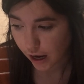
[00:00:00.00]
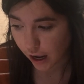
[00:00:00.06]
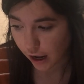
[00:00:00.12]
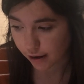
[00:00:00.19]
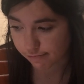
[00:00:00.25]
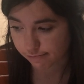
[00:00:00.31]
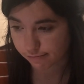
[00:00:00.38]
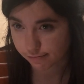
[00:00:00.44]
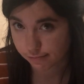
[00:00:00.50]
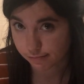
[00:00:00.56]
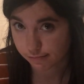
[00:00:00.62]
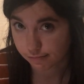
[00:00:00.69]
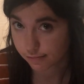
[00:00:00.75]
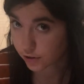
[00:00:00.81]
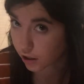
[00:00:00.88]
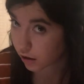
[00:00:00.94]
Um,
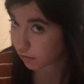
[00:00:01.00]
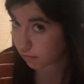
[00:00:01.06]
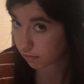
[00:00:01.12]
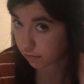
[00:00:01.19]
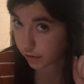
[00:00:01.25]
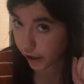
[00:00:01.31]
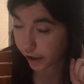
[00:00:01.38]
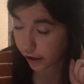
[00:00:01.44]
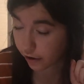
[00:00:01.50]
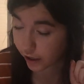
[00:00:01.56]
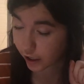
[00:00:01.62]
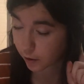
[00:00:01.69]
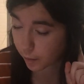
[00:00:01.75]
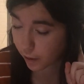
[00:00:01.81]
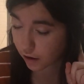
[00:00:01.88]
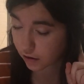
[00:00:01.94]
so there you go,
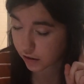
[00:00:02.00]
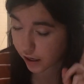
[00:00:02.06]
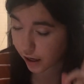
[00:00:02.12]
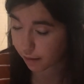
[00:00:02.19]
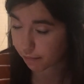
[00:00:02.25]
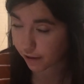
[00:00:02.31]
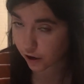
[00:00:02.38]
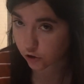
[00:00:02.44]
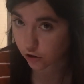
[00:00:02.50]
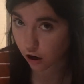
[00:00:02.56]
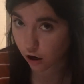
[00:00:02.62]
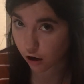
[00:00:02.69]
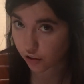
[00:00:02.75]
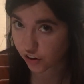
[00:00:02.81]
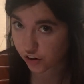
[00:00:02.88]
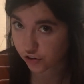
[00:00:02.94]
ear perks up. There's
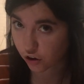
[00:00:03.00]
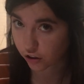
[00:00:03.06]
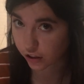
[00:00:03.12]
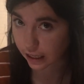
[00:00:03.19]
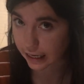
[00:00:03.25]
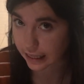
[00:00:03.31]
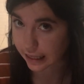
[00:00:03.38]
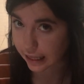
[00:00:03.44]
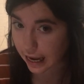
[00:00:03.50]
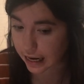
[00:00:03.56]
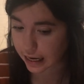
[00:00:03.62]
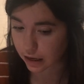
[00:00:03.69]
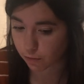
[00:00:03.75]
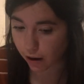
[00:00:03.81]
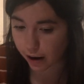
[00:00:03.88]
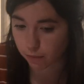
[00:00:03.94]
our there's our leading
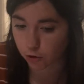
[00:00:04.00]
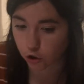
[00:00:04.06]
lady, right?